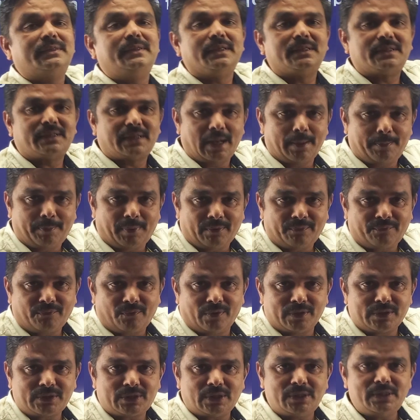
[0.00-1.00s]
this type of
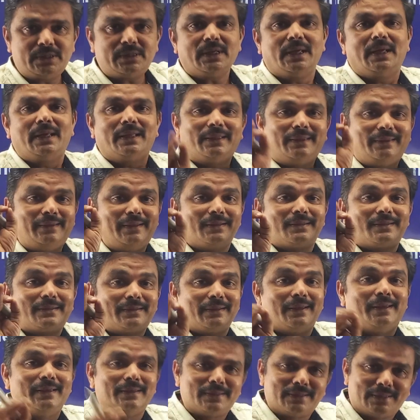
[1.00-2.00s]
questions,
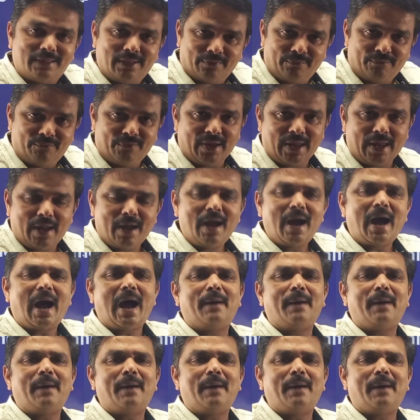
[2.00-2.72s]
this is the way.